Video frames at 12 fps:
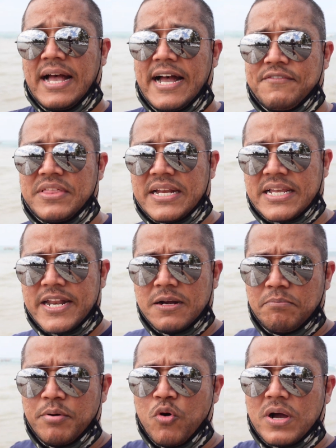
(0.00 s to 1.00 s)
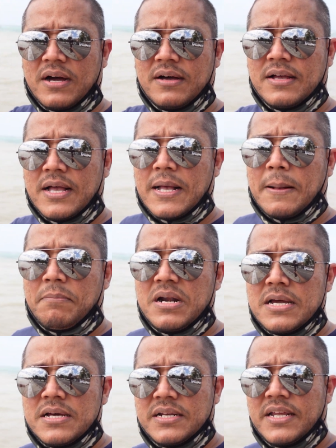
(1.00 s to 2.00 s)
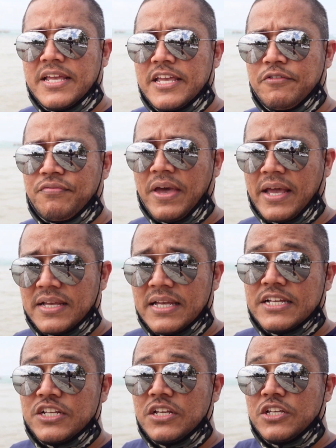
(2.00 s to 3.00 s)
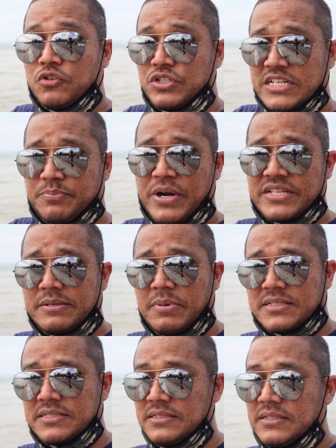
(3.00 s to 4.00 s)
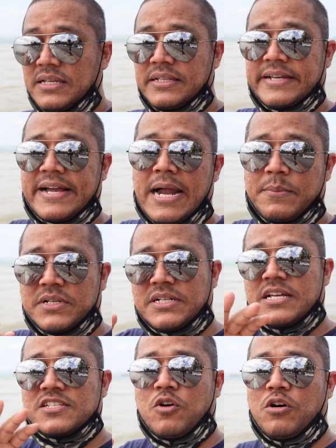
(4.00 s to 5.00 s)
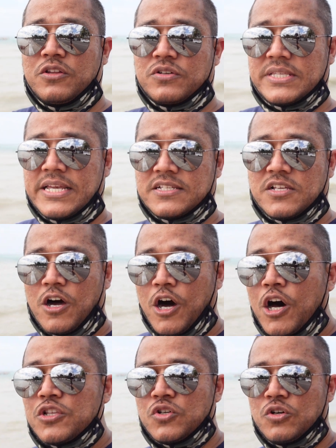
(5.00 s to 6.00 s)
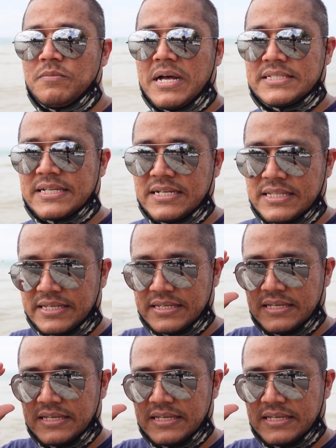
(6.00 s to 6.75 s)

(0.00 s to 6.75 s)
have that kind of bokeh blurred effect. You just press the button, the camera does all those things automatically.